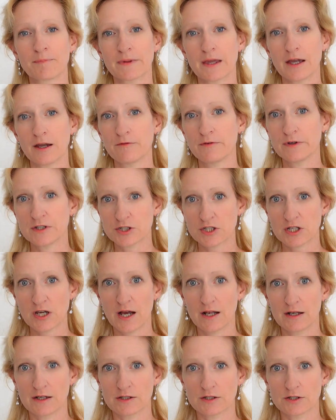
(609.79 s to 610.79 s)
Every
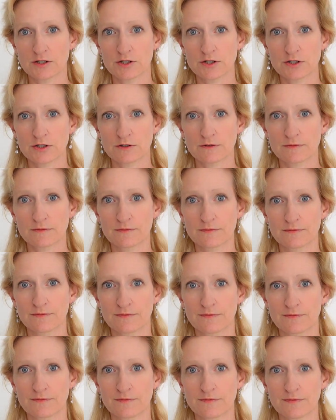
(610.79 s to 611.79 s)
challenge
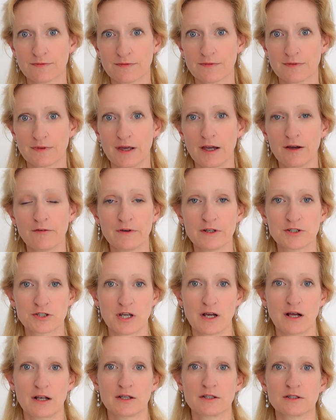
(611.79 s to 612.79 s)

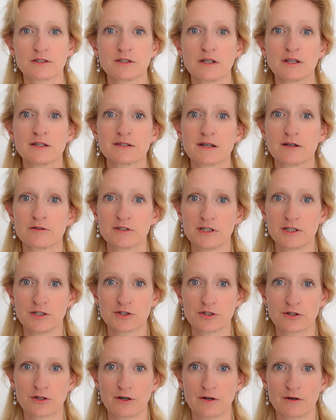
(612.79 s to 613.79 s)
is our
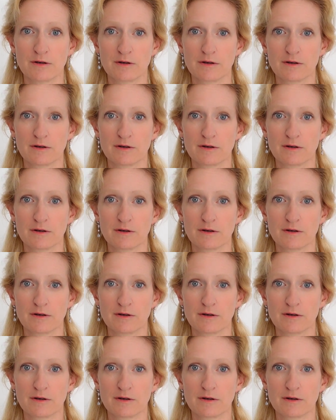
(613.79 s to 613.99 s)
teacher.